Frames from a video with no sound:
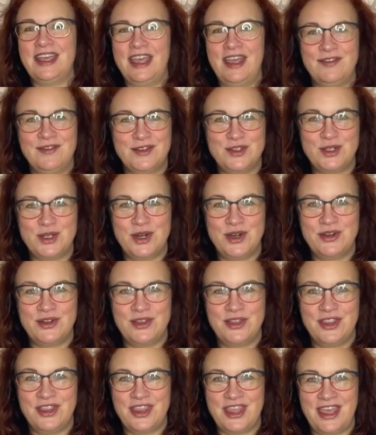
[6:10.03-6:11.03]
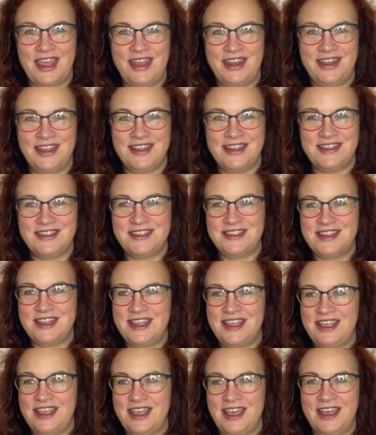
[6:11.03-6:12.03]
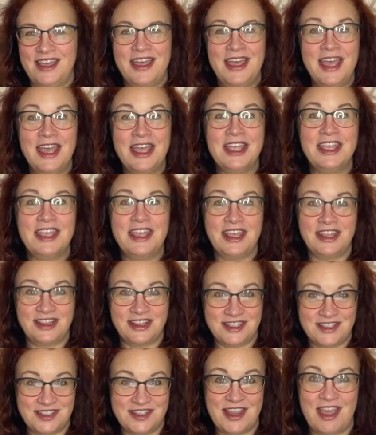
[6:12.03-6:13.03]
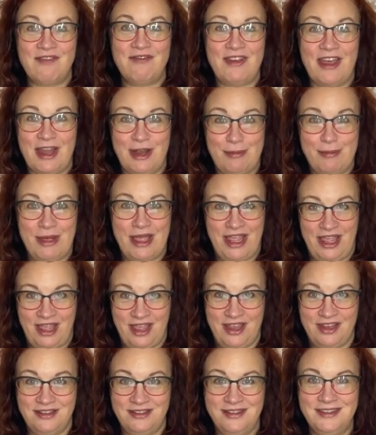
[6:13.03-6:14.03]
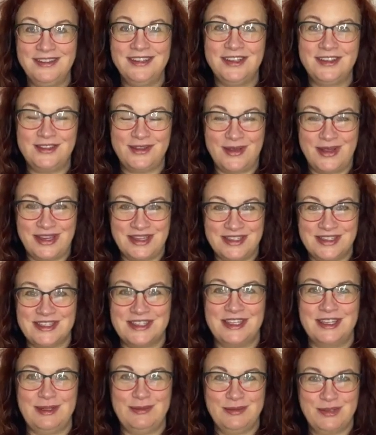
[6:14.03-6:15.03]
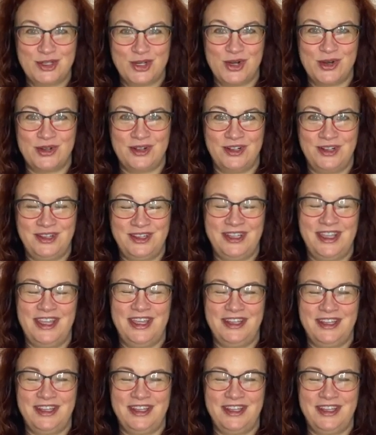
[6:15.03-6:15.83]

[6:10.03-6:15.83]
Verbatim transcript: I have a journal that is the get the stuff out of my head so I can sleep journal.